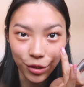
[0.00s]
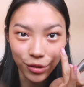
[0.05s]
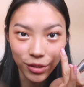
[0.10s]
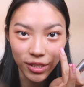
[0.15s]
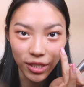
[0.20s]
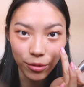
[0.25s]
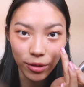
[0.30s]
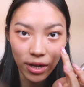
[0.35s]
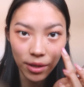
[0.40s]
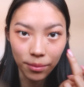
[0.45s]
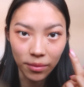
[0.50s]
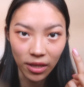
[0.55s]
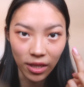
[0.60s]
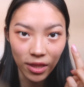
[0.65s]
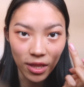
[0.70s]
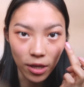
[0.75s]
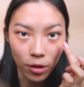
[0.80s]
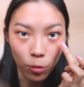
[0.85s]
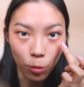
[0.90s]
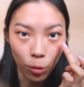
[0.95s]
you see what I mean?
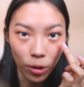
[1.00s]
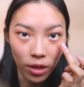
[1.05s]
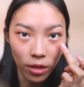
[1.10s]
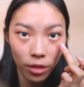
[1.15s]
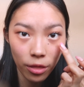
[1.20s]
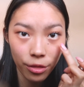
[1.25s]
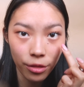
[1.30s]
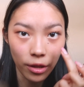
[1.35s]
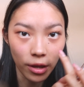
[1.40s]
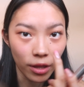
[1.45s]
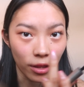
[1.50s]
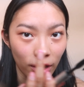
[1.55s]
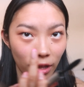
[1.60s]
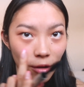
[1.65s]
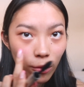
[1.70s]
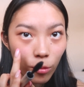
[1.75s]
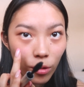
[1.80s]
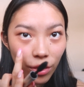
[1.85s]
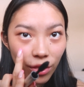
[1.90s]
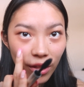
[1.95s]
Like with and
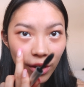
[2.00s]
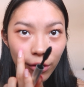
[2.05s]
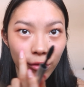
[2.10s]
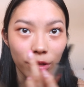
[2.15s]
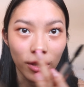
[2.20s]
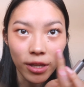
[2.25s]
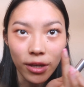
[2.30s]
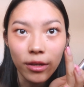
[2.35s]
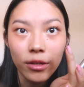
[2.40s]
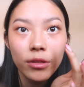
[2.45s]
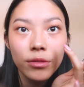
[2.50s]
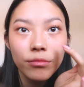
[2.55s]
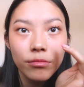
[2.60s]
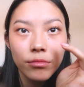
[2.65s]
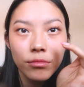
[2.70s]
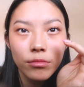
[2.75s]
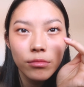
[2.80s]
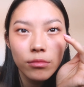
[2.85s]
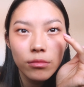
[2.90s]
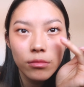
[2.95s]
like without, like
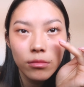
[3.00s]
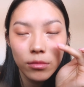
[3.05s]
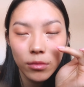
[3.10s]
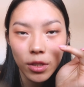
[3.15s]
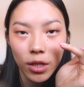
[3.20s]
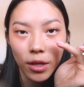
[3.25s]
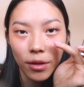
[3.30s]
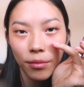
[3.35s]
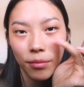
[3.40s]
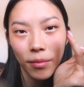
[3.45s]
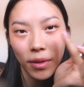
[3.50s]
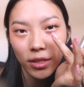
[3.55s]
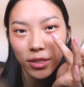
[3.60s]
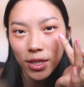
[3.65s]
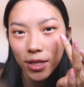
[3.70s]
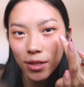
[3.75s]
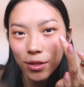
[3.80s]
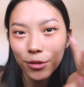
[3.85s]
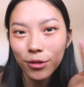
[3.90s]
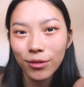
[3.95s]
it makes
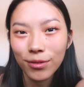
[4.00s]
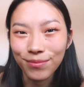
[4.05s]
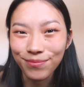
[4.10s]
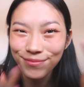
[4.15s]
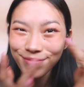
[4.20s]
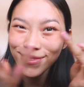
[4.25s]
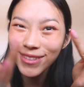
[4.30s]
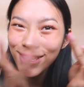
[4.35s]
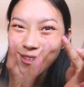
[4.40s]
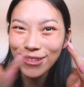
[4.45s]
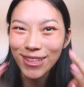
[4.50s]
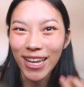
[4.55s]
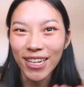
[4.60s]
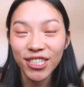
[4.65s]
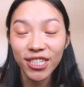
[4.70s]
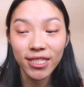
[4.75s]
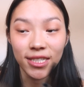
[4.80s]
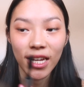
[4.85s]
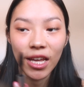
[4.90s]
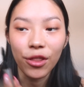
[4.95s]
like little cute
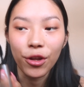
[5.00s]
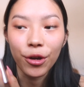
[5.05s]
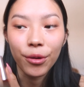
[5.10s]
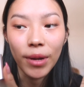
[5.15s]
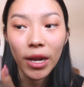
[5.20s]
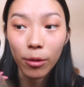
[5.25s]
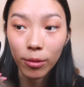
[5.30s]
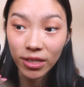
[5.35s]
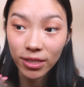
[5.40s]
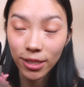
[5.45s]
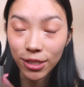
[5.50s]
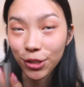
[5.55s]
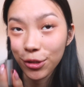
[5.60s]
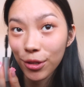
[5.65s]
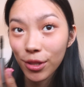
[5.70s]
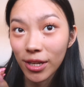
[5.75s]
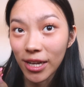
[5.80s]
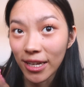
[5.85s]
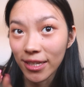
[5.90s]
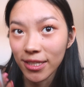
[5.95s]
lashes together. Anyways, let's do
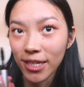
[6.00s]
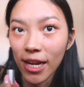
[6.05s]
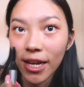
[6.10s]
the next